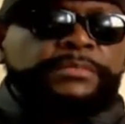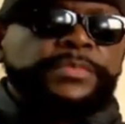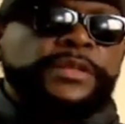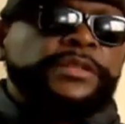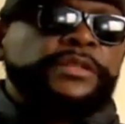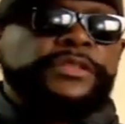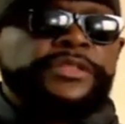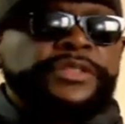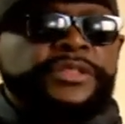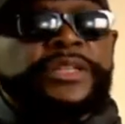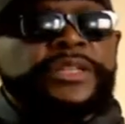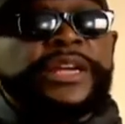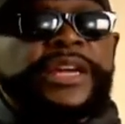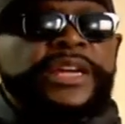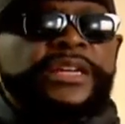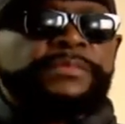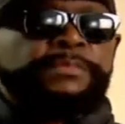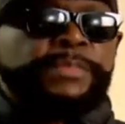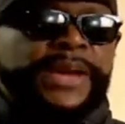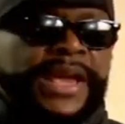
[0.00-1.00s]
bullshit
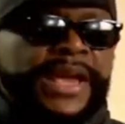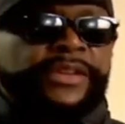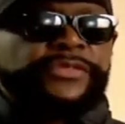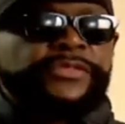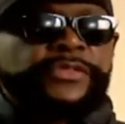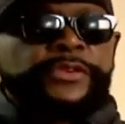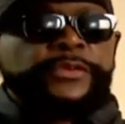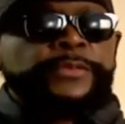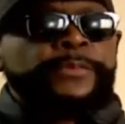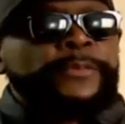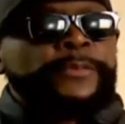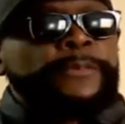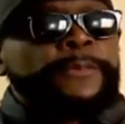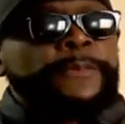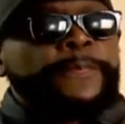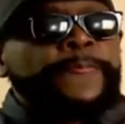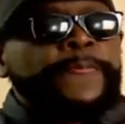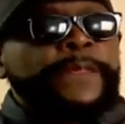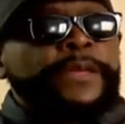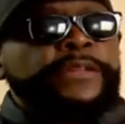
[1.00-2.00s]
ass pastor
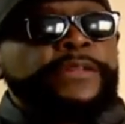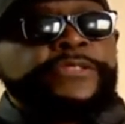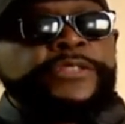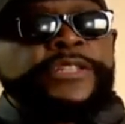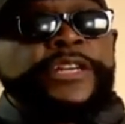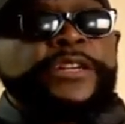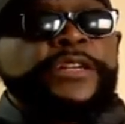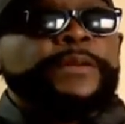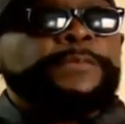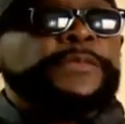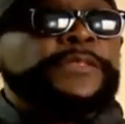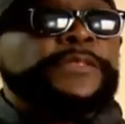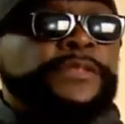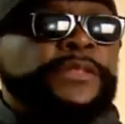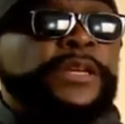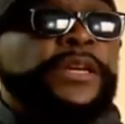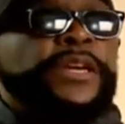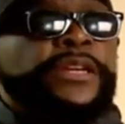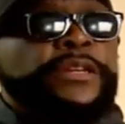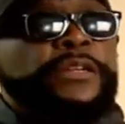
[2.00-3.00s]
and stand up and
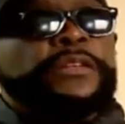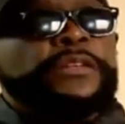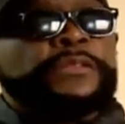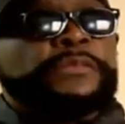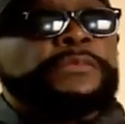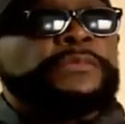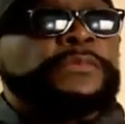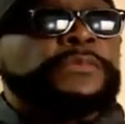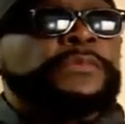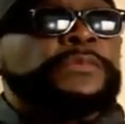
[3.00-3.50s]
say, hey, look,